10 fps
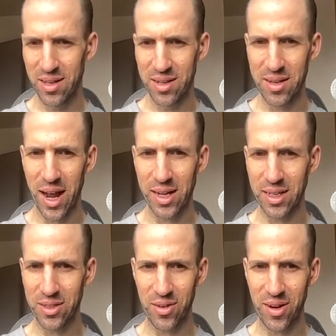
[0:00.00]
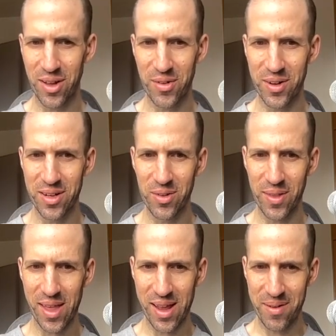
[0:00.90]
90s or 100 doing
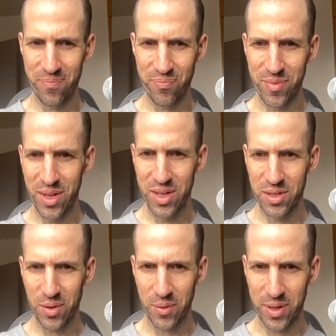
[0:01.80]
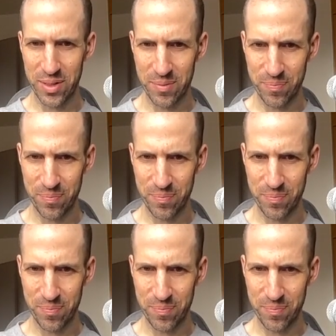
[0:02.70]
that. So, anyways,